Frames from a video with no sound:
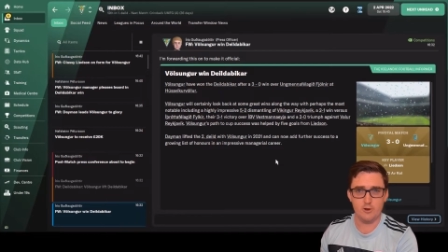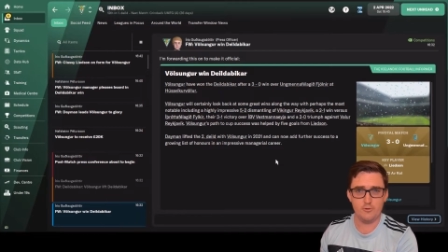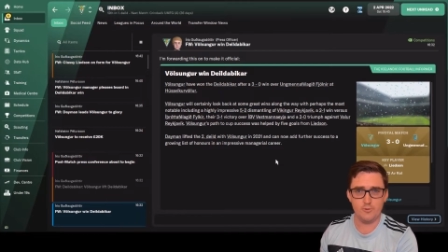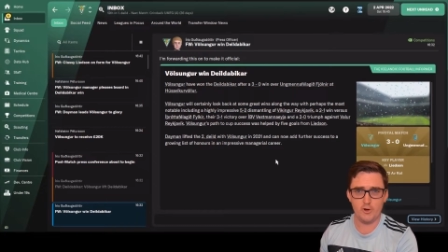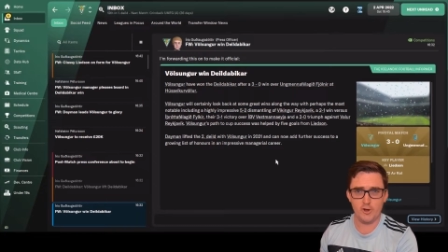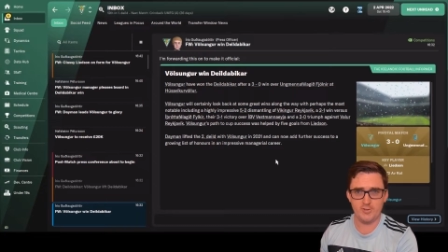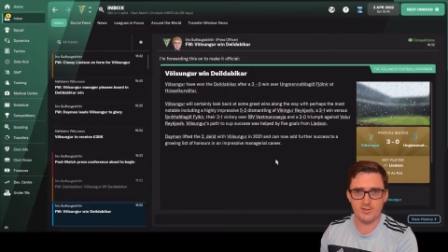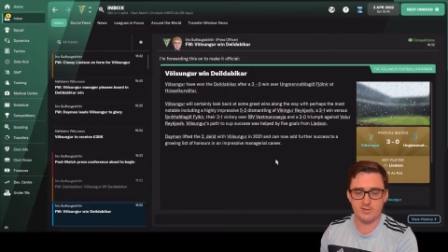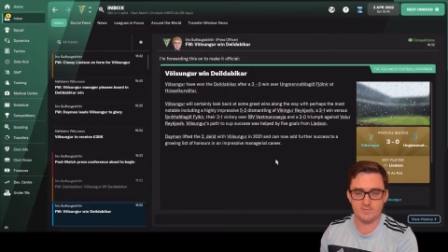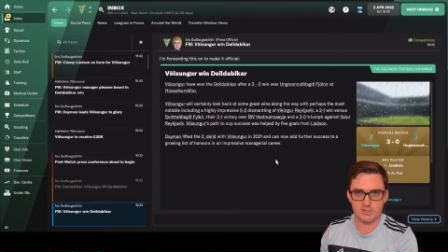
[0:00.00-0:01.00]
who were in
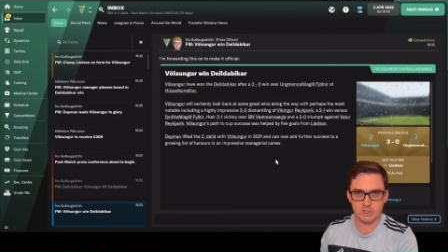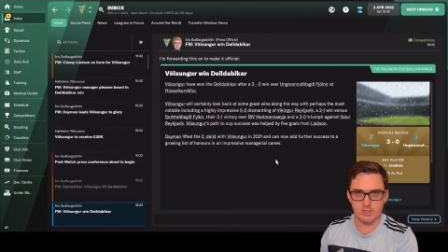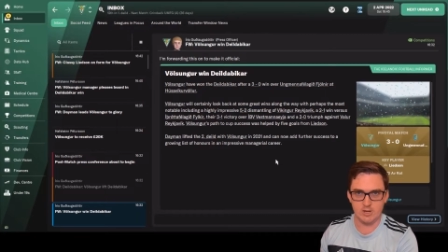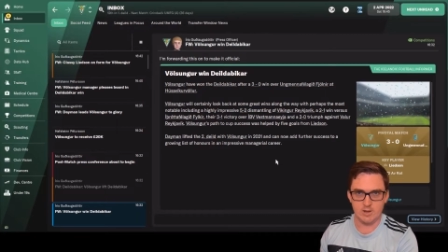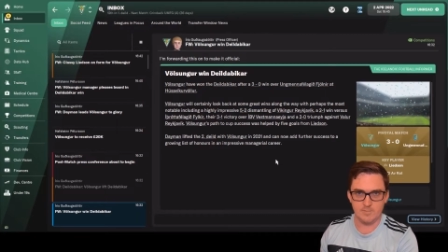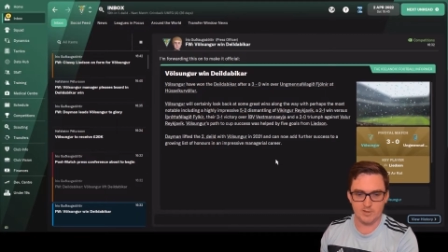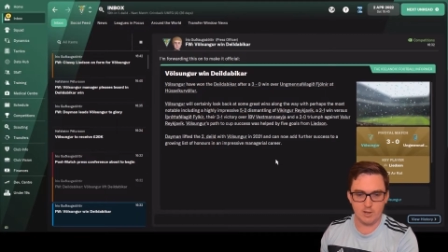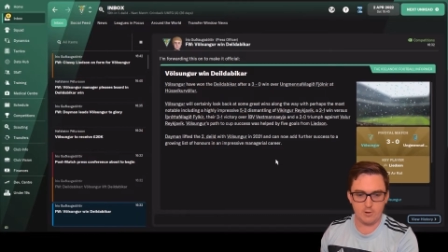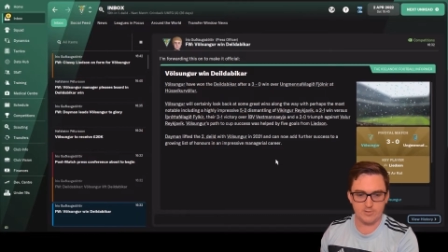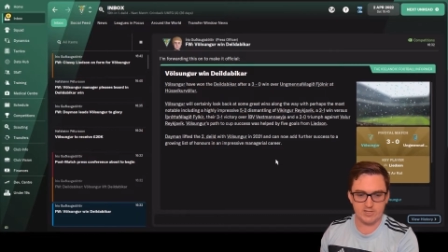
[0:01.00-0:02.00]
the division
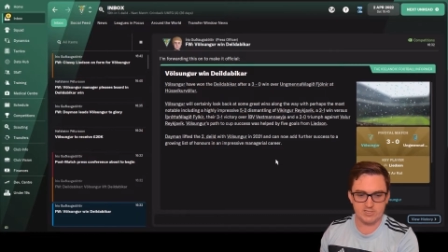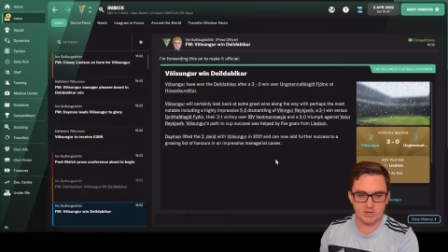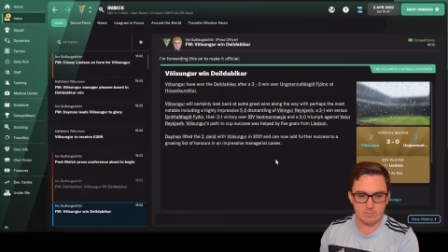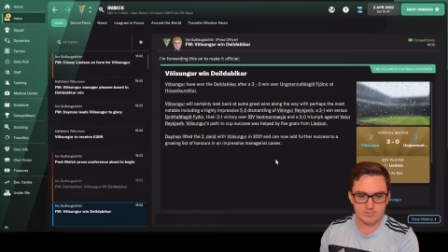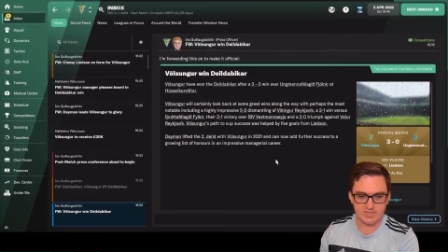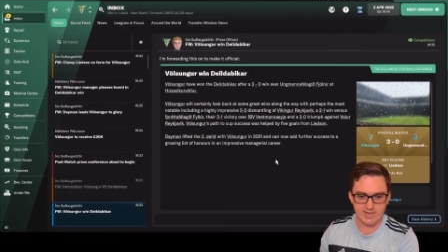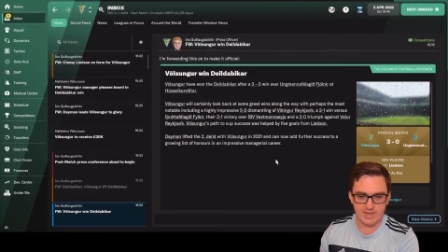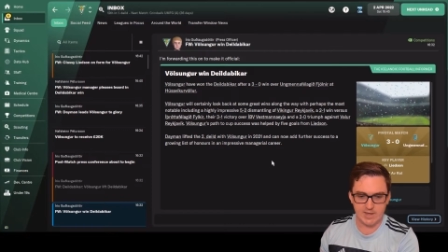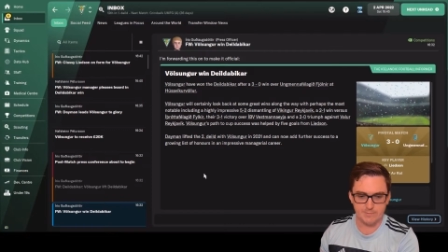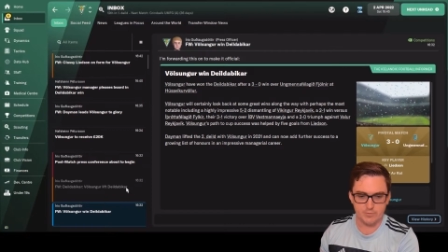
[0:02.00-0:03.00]
below the top
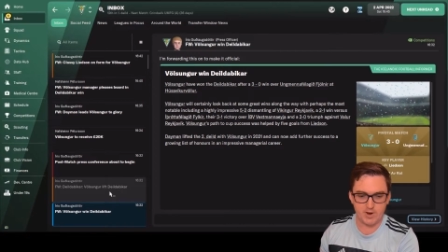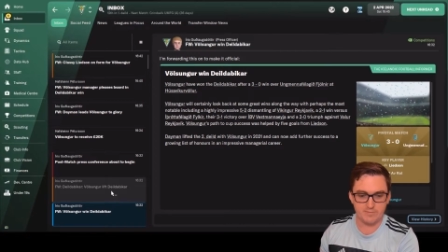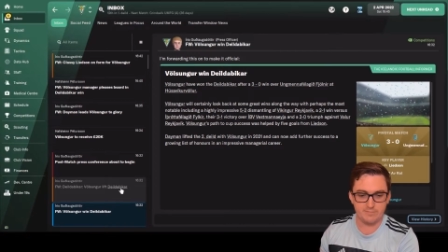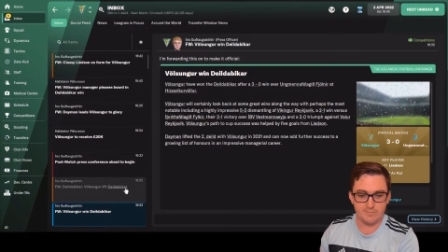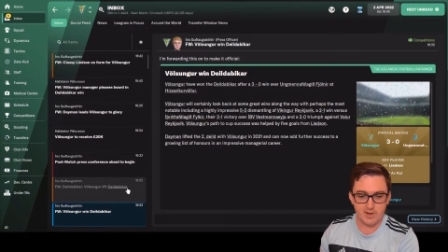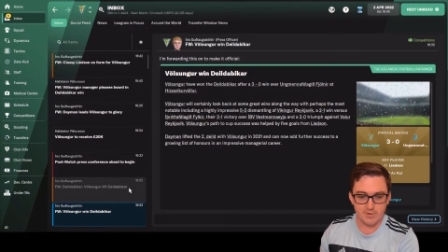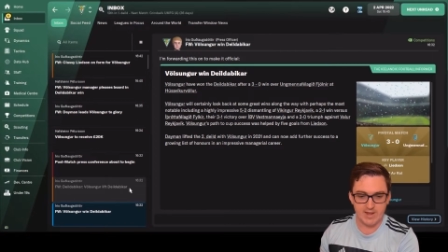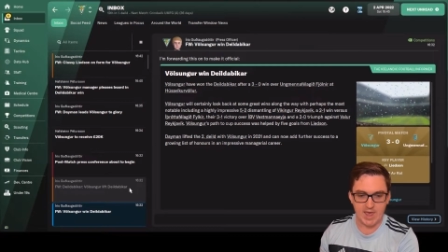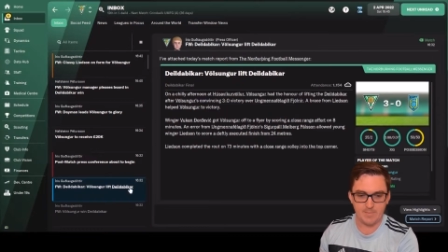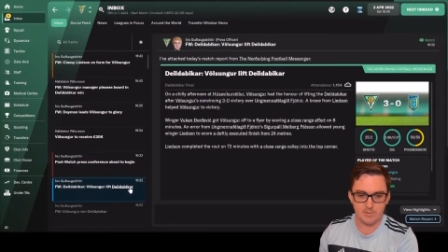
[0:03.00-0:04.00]
tier. Everyone
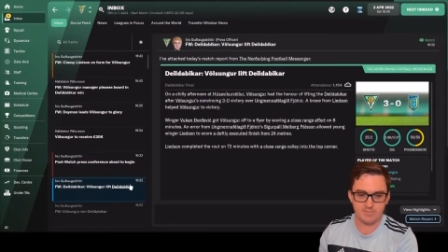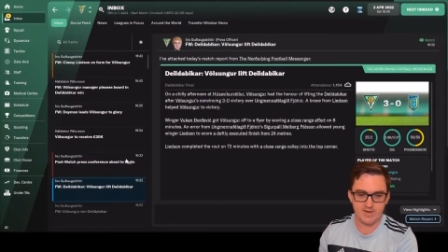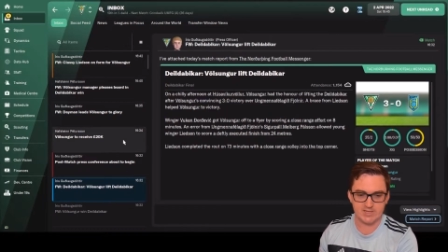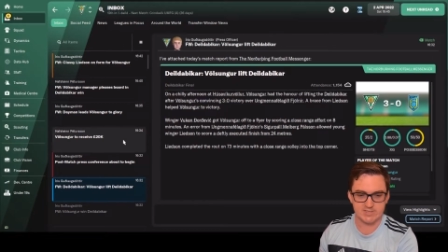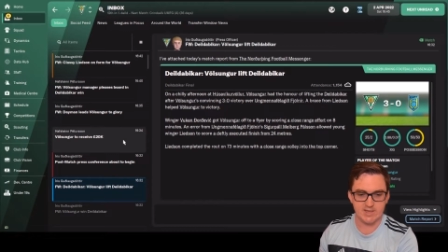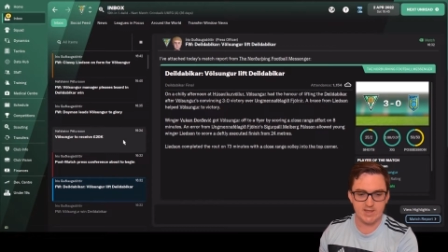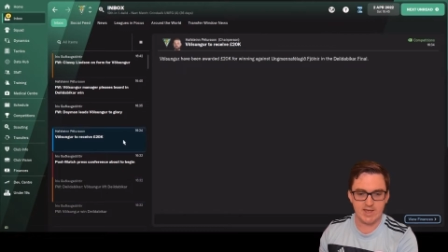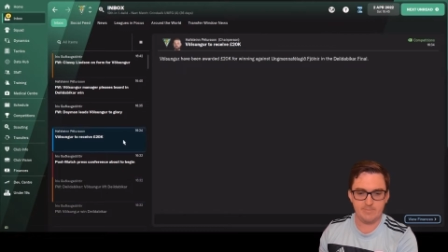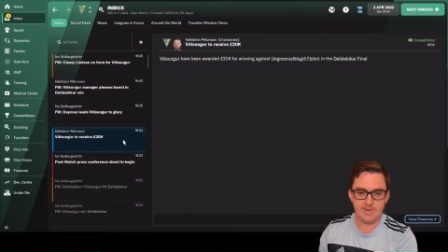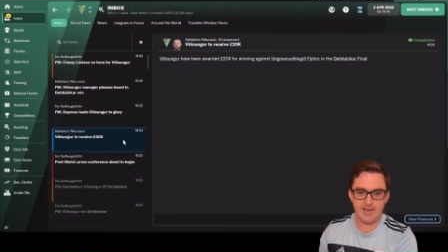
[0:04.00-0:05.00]
very happy with us
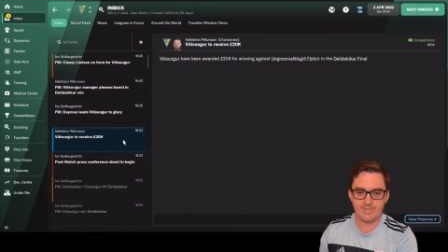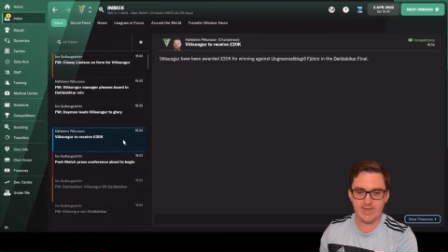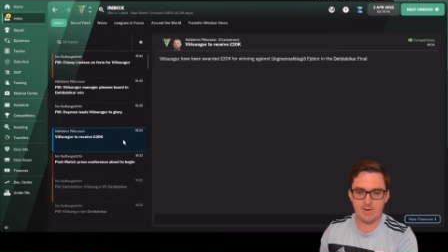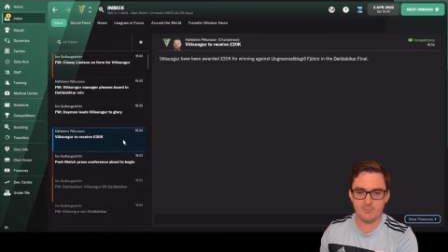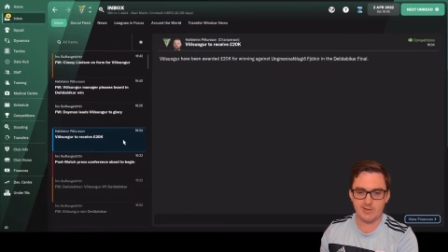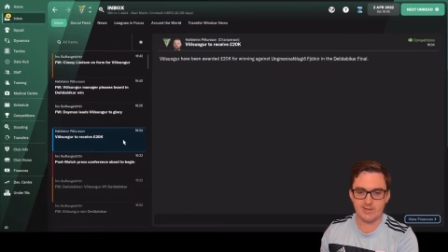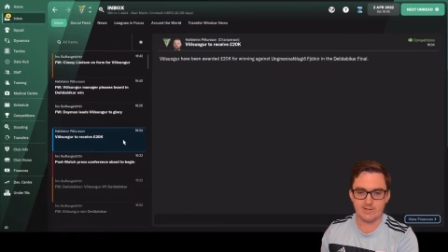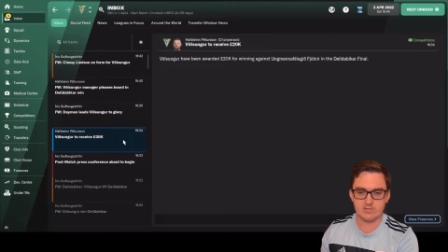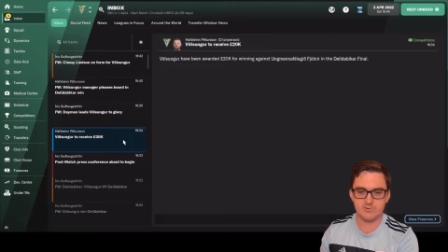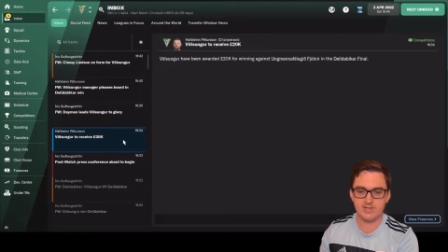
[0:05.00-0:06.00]
about that. We get
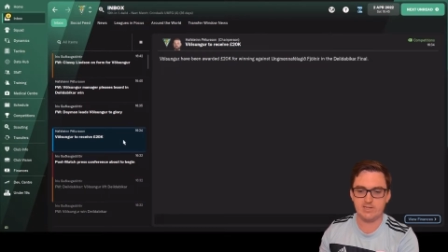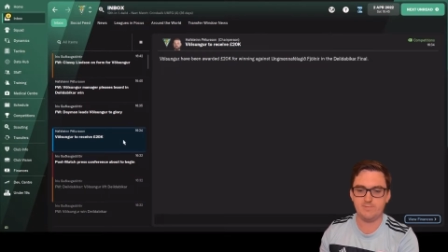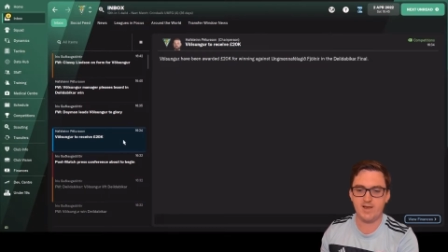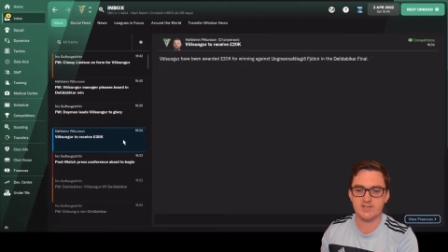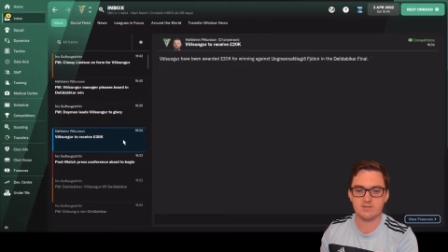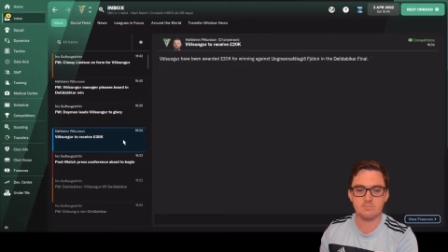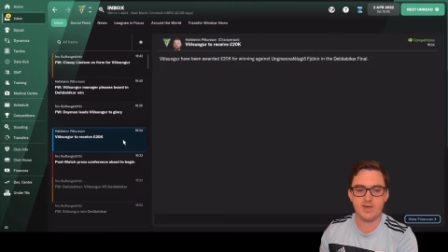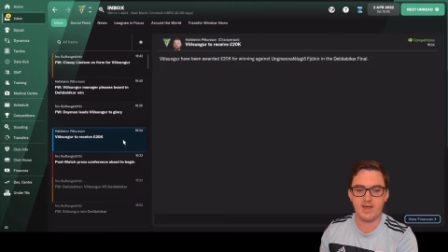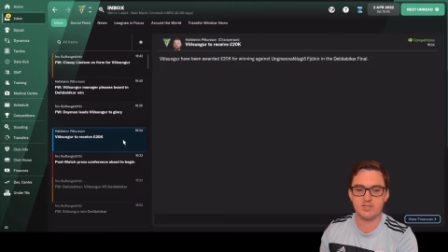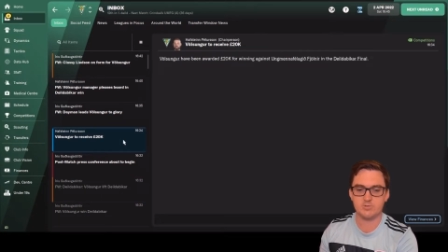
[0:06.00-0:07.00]
the
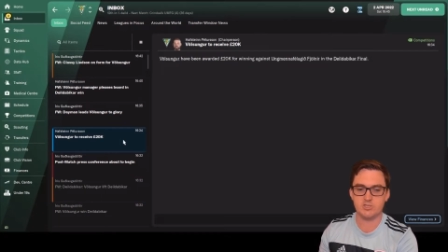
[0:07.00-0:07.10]
£20,000,